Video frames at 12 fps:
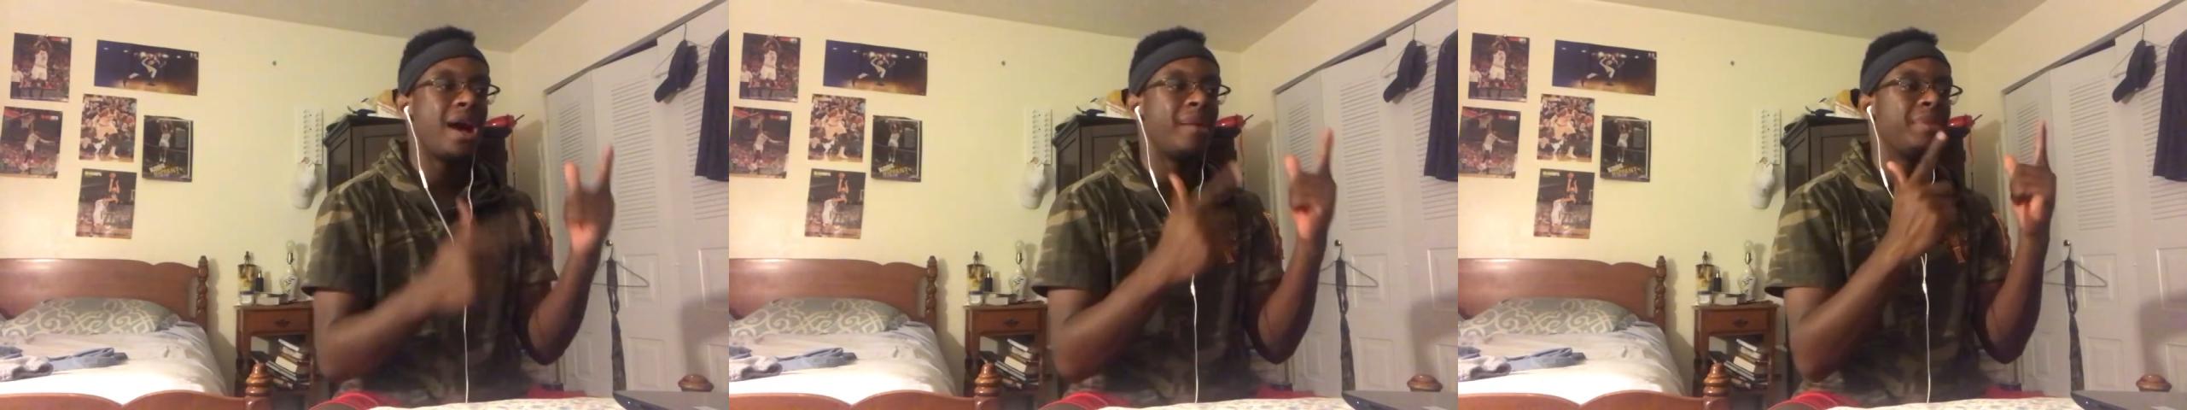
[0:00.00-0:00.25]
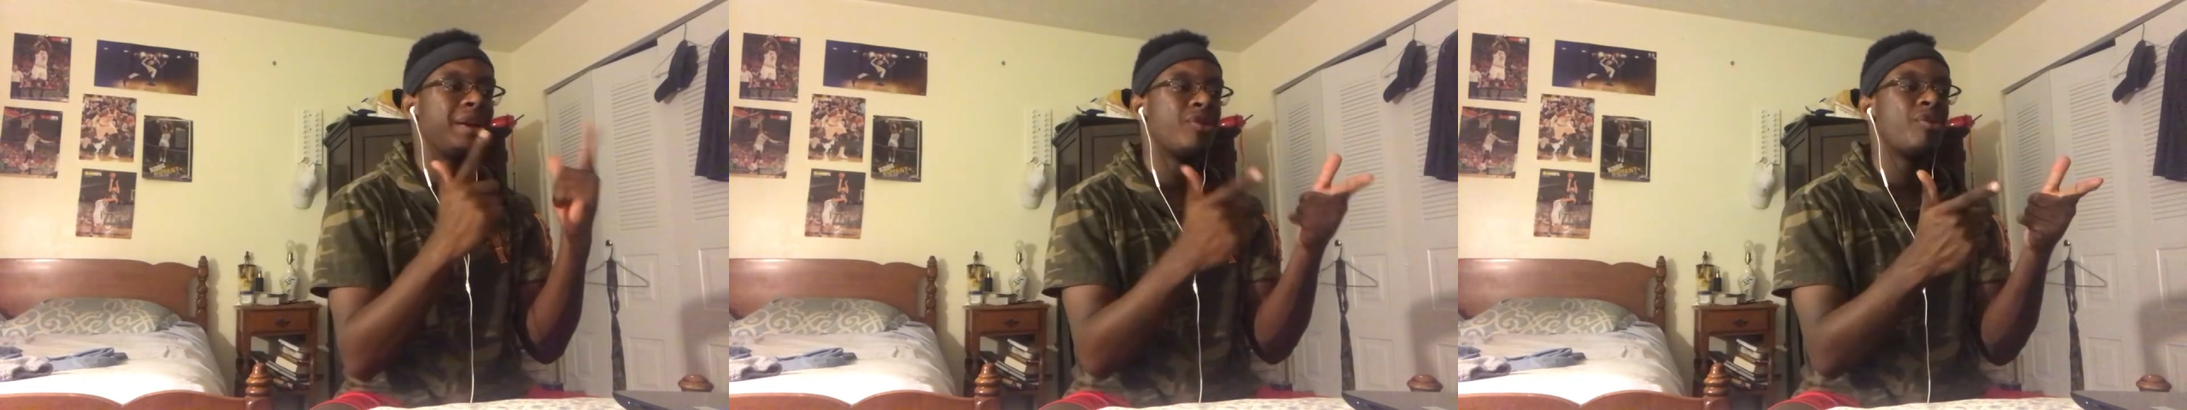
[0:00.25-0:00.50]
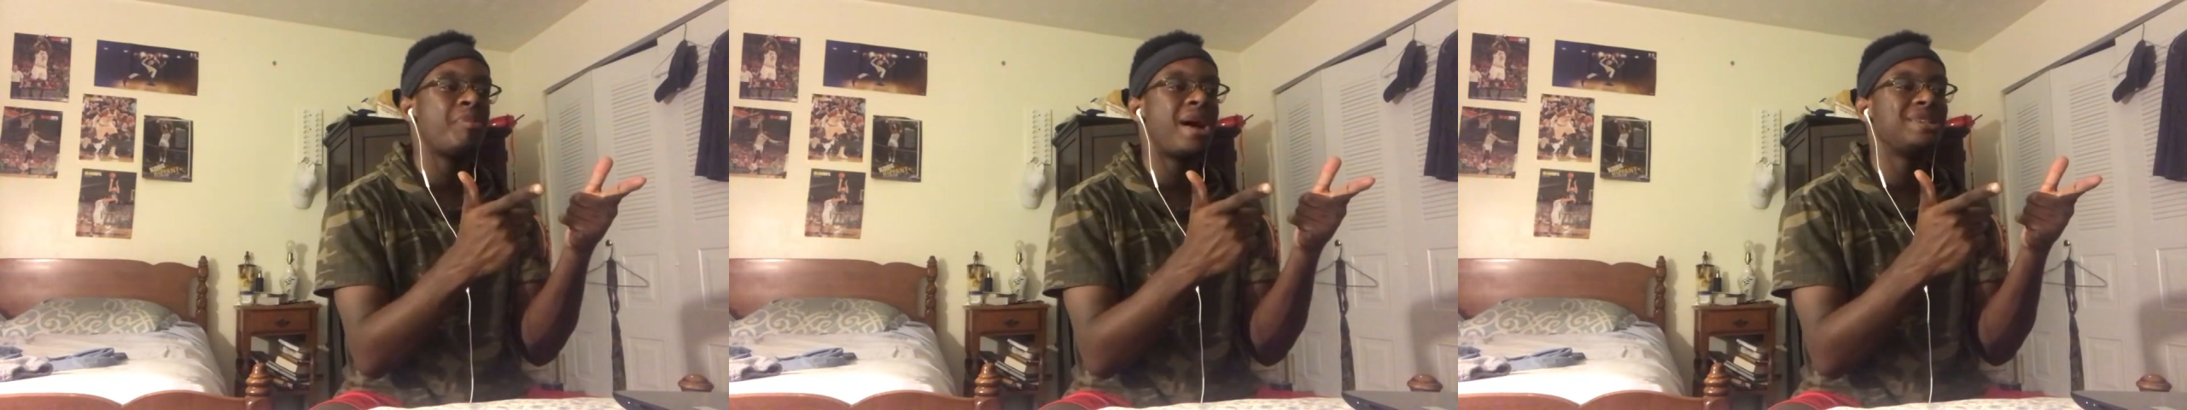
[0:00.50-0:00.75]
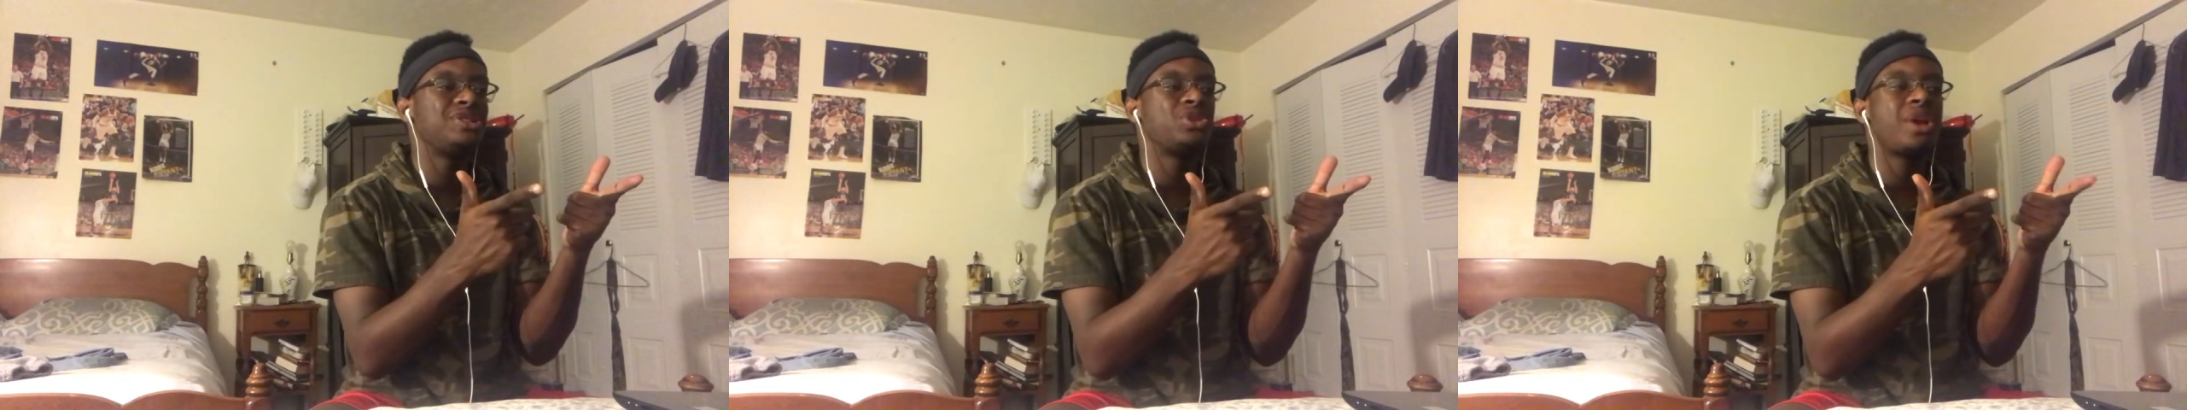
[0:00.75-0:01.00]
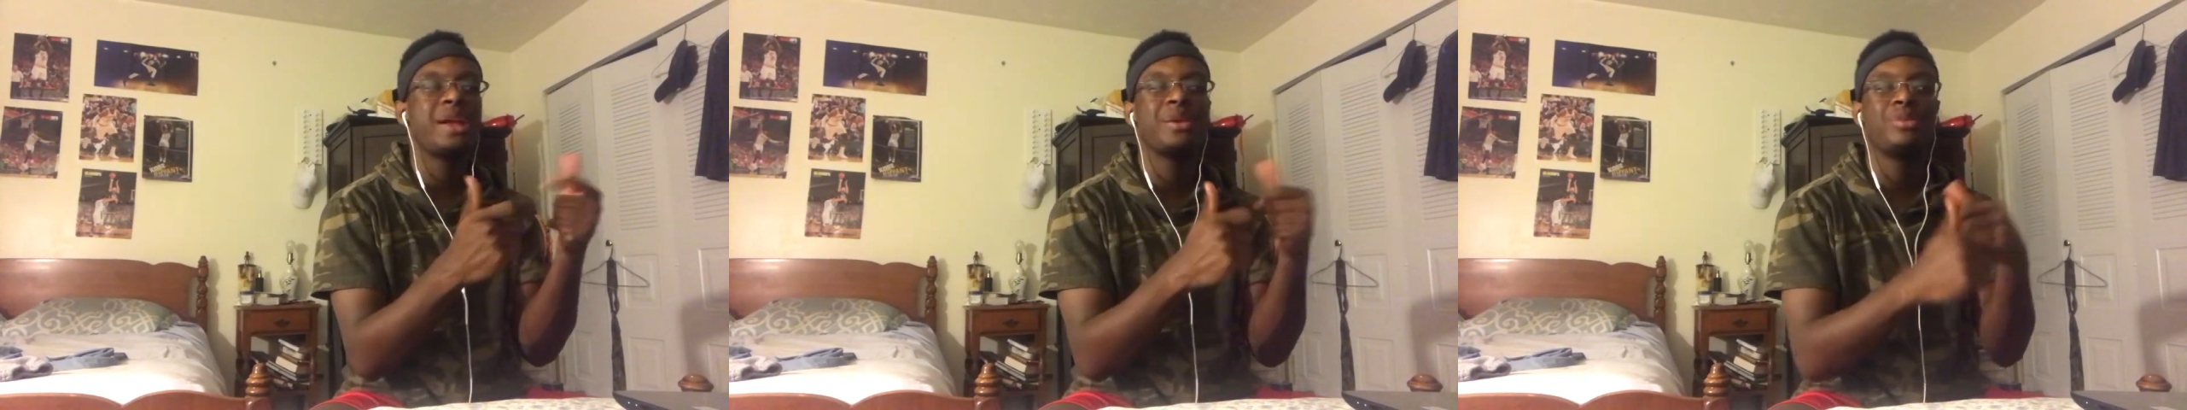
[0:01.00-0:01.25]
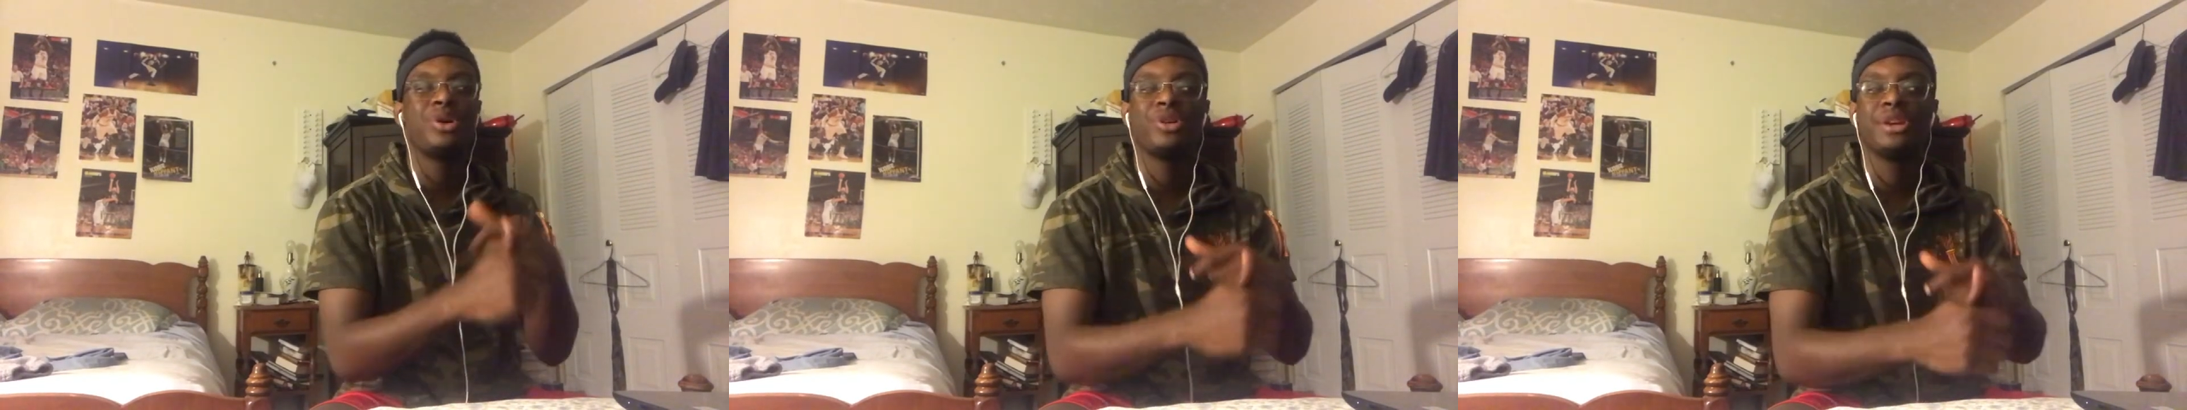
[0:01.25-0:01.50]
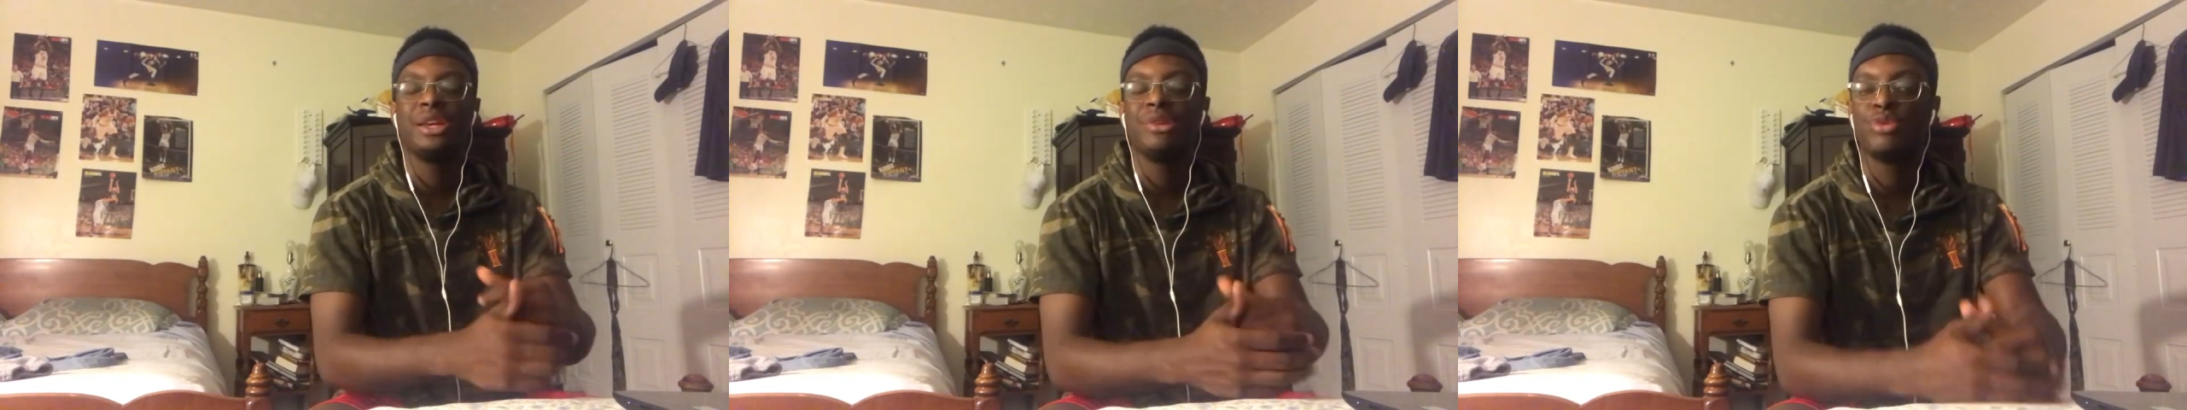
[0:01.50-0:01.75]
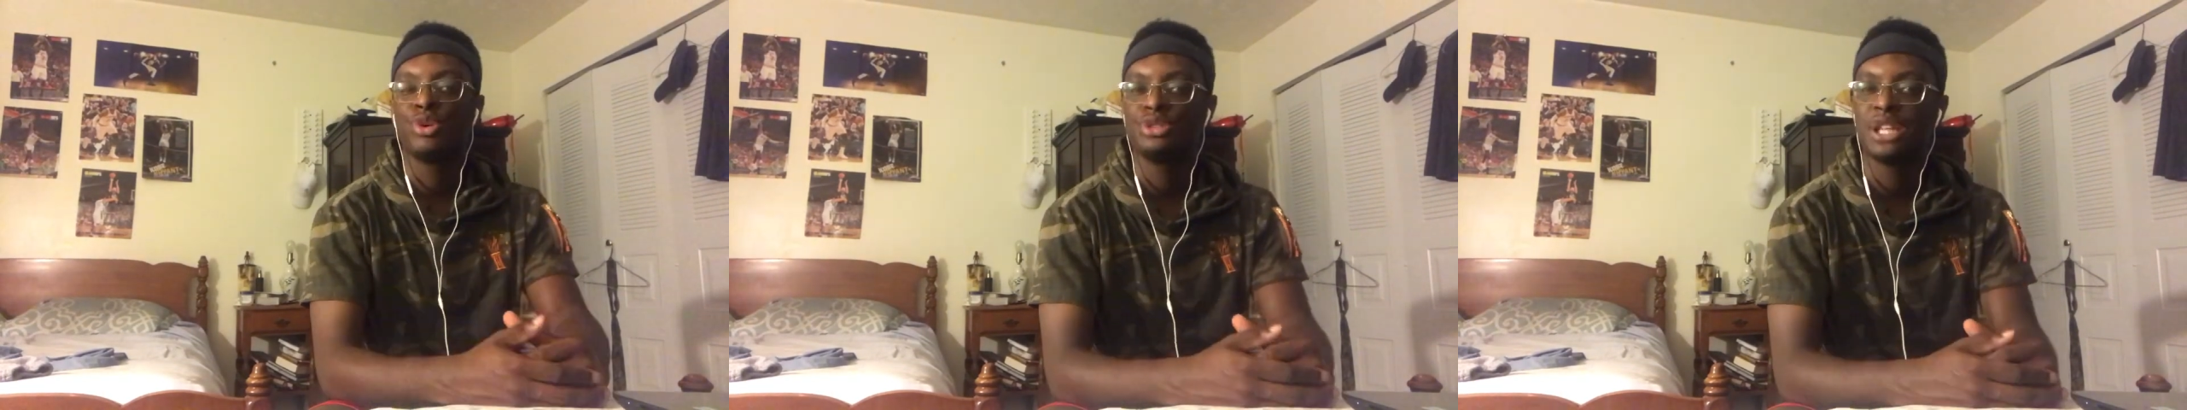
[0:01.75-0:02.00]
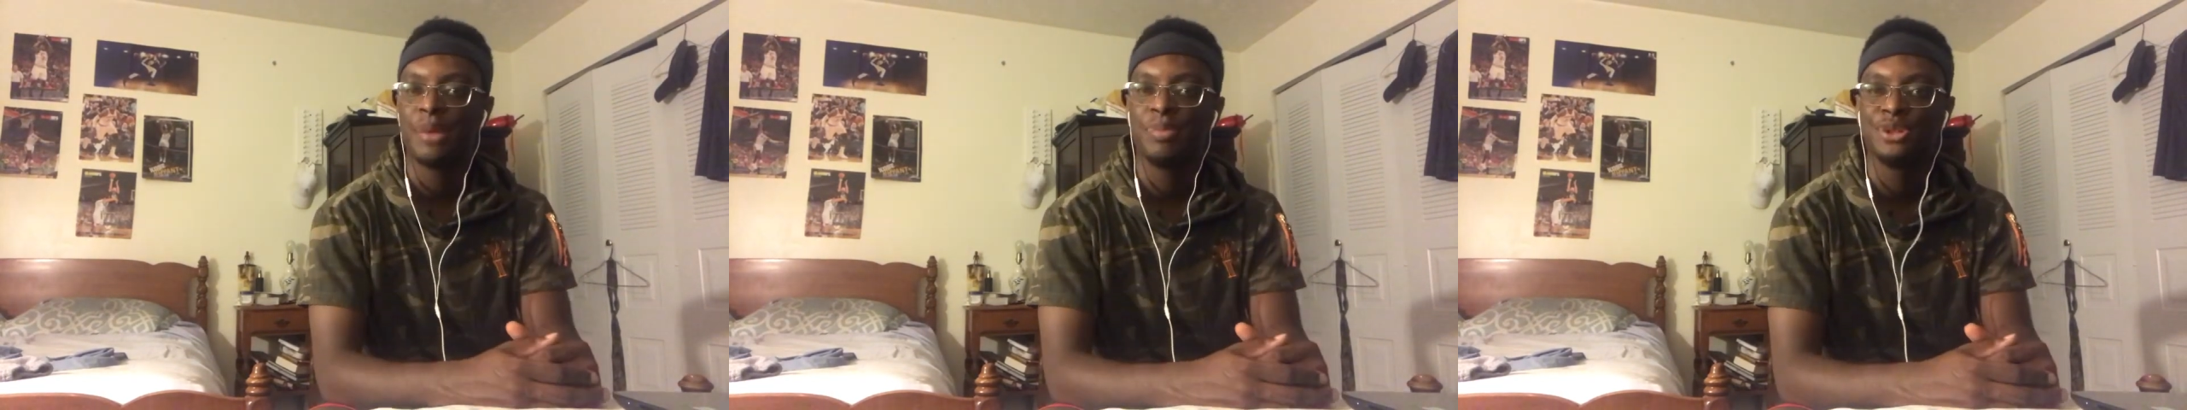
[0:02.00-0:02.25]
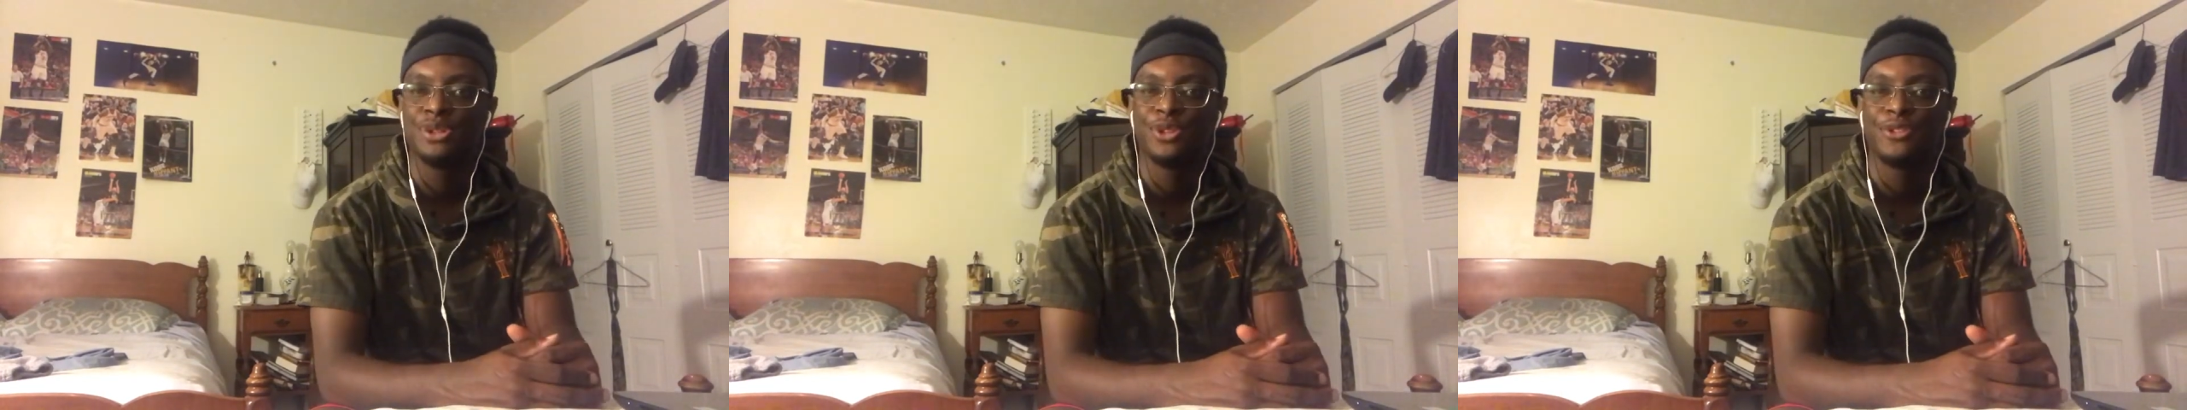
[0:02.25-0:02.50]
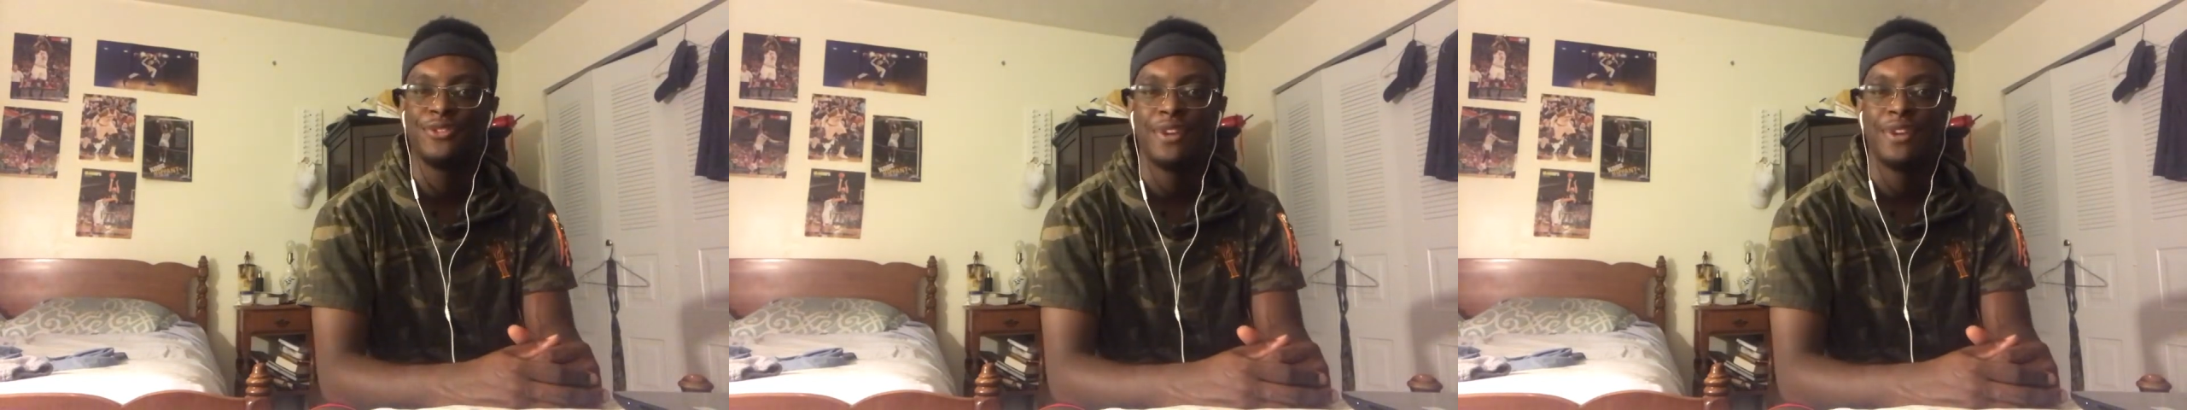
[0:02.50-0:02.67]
I'm here with my Dragon Ball Heroes Episode